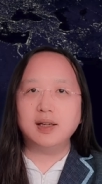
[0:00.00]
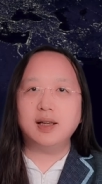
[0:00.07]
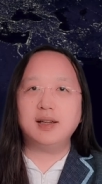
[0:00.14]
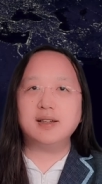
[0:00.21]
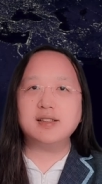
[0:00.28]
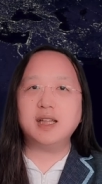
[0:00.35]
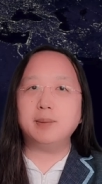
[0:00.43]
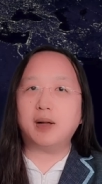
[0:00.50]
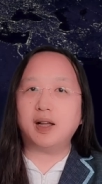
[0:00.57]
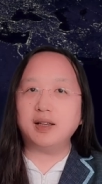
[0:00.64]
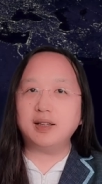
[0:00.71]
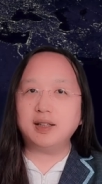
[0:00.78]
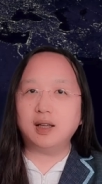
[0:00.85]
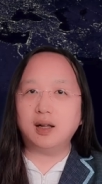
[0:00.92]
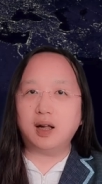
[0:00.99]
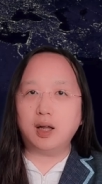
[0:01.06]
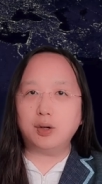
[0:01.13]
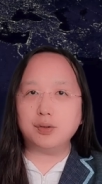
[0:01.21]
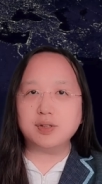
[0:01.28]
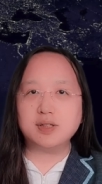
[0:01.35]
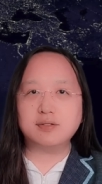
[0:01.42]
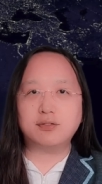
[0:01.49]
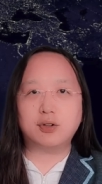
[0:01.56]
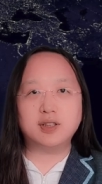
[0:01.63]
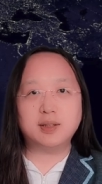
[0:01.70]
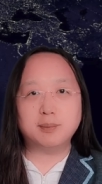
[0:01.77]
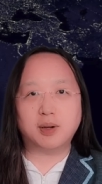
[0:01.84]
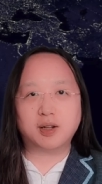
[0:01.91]
And the same idea holds for
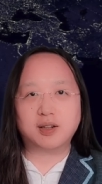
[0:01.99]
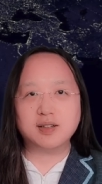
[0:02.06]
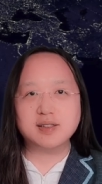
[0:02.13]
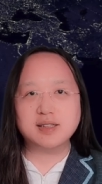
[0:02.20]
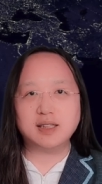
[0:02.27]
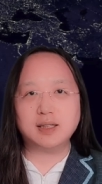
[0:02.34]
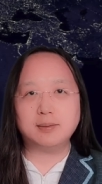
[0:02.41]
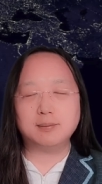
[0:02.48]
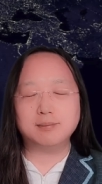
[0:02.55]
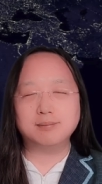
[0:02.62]
democracy.